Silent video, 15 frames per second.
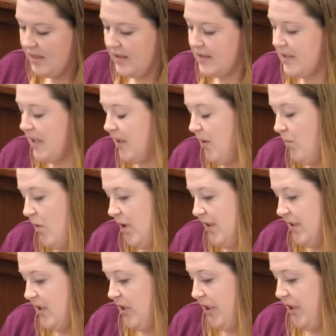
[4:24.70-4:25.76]
The second one
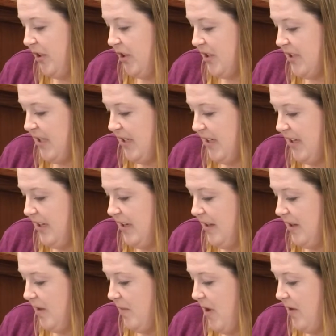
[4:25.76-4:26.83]
is Click It or Ticket
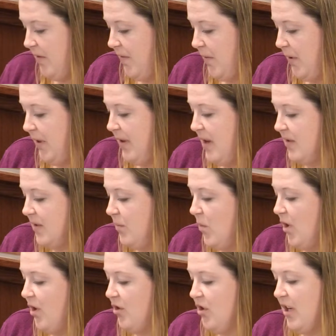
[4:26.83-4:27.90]
in the amount of
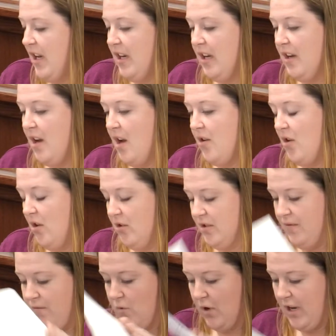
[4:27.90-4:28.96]

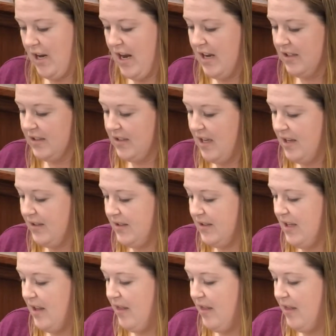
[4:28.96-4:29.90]
$3,189.48.